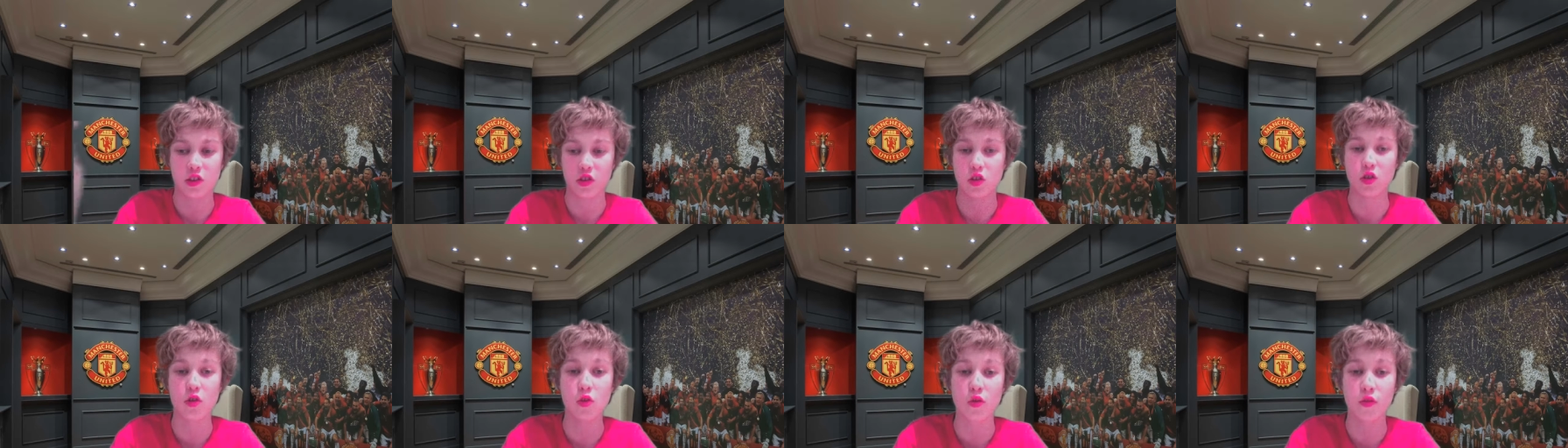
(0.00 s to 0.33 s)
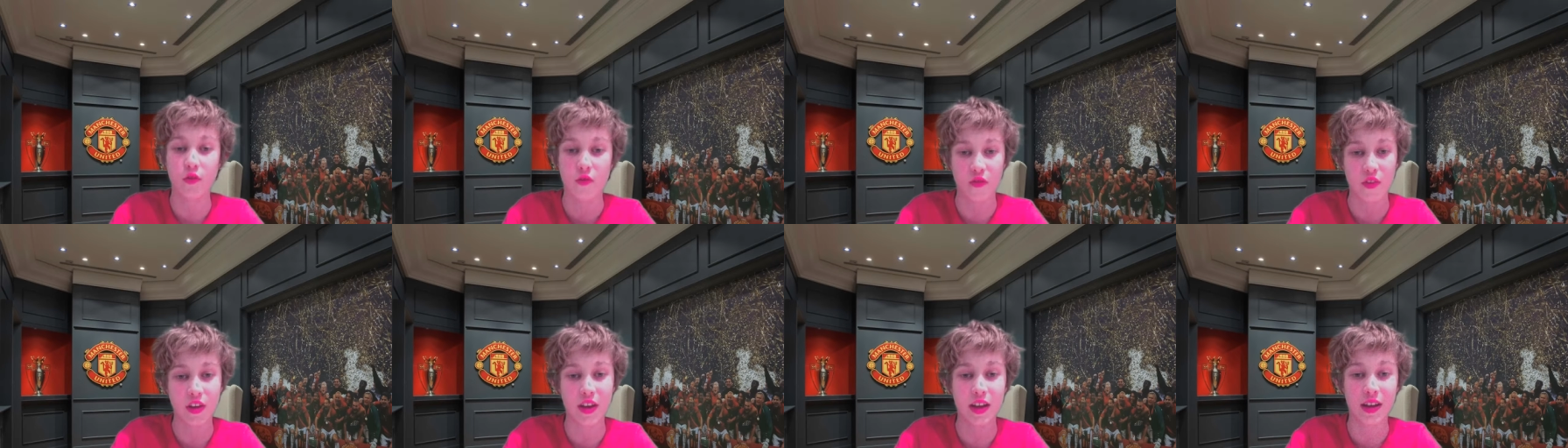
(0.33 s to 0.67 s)
two
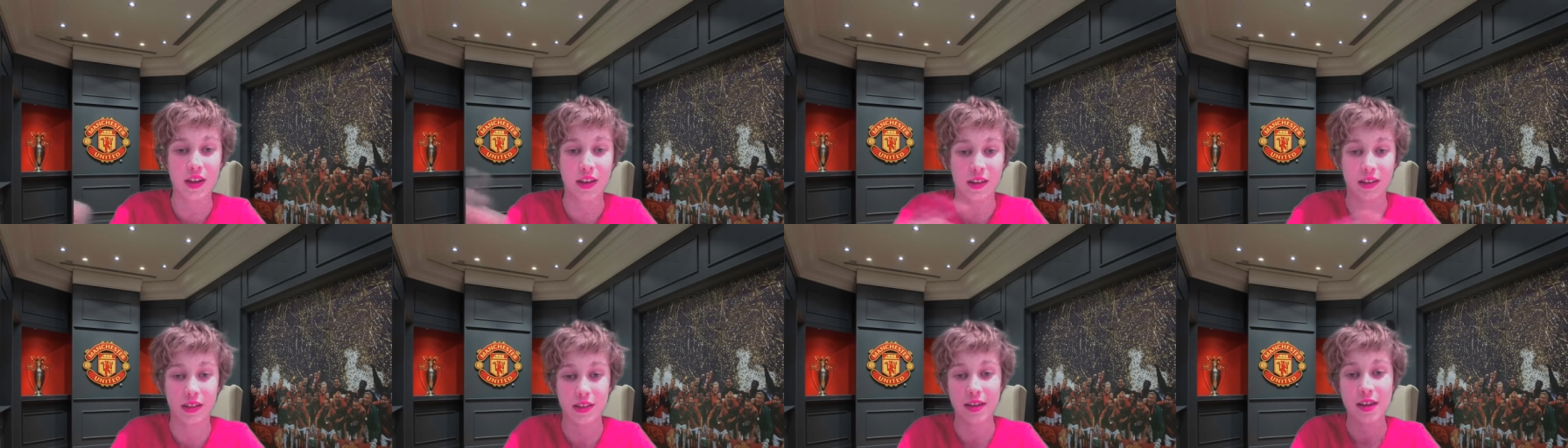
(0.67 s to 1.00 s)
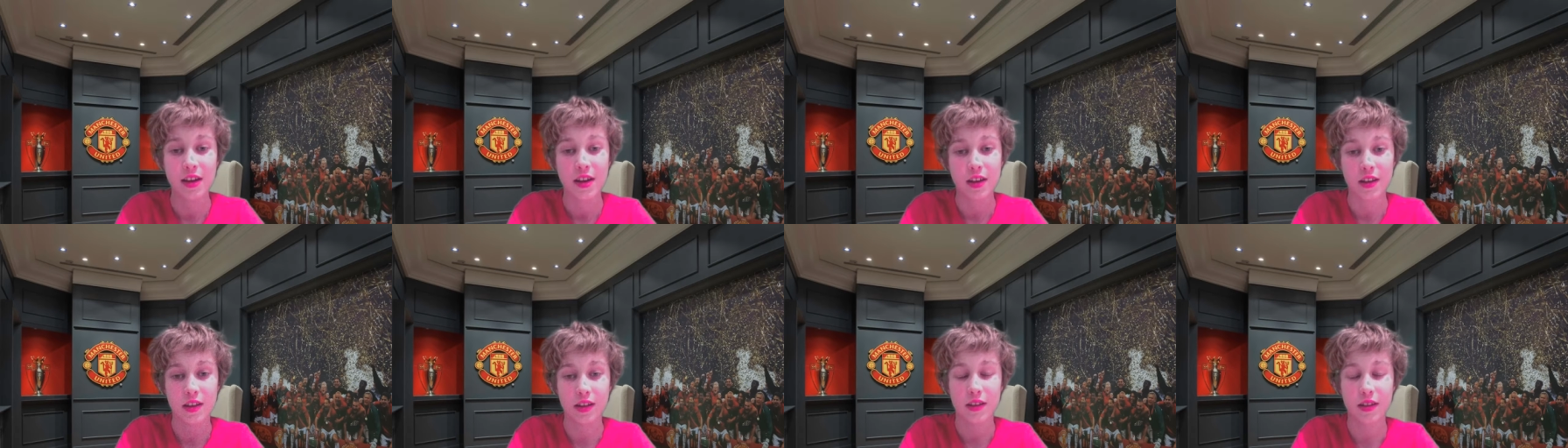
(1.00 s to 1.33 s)
things.
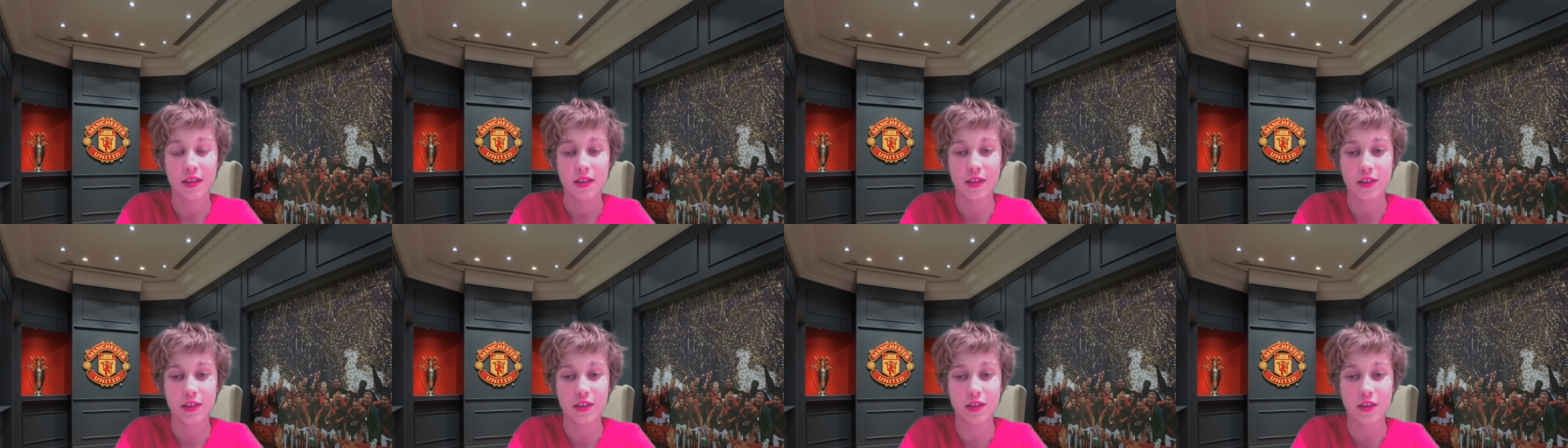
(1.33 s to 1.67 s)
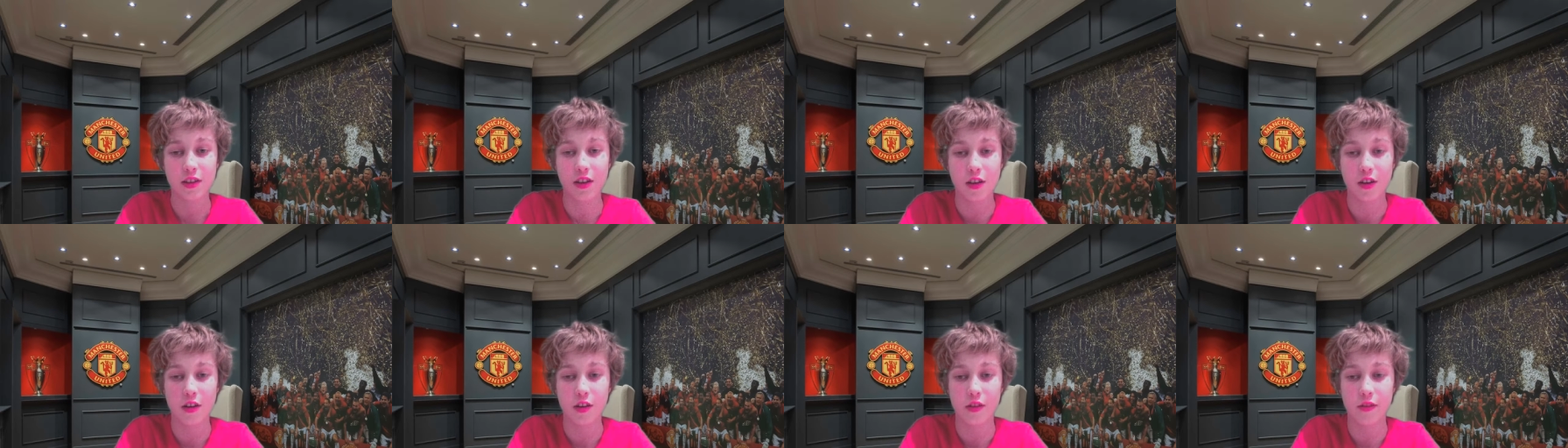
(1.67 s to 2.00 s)

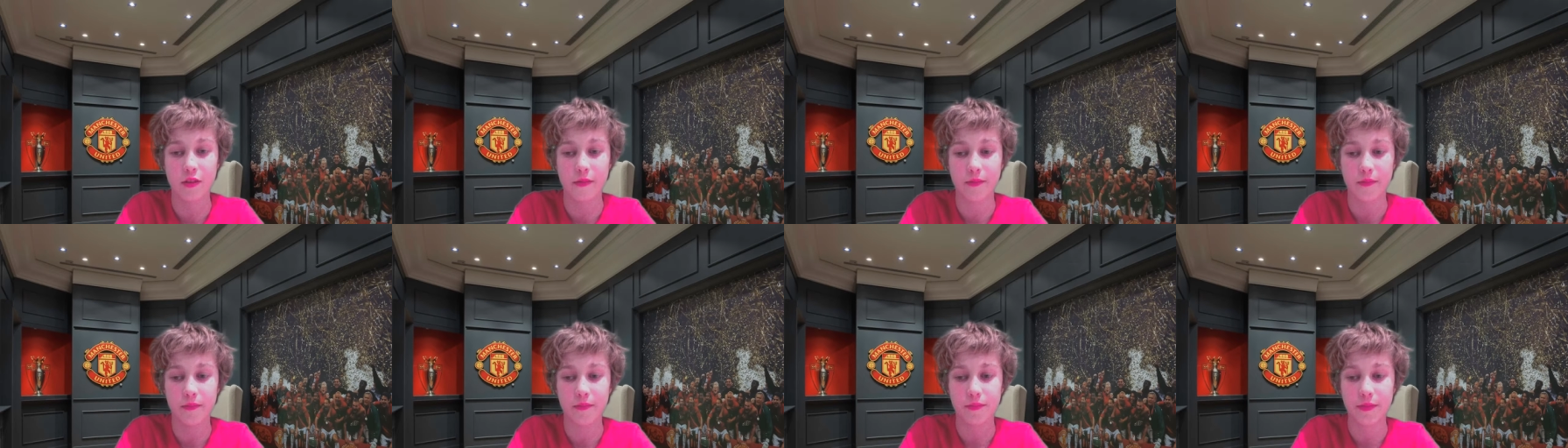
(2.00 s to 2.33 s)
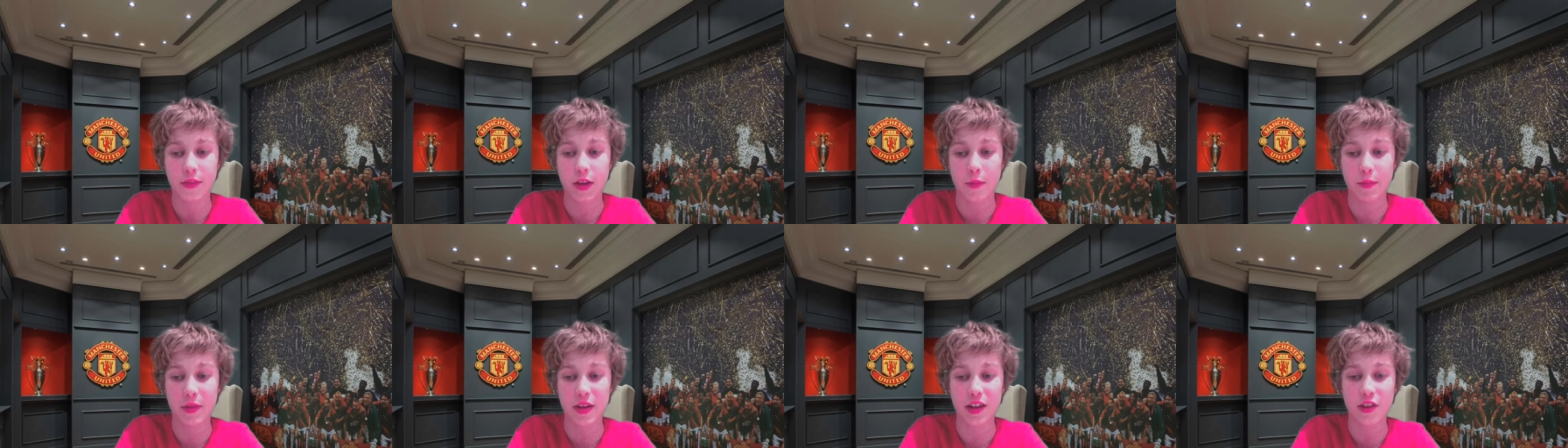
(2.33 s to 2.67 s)
So
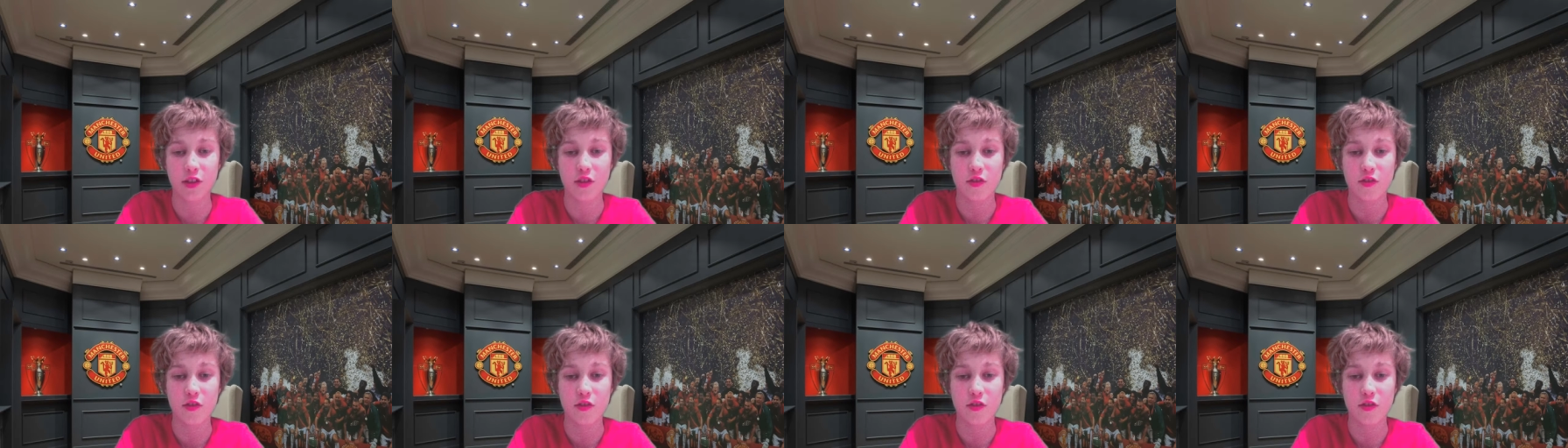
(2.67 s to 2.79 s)
I mean,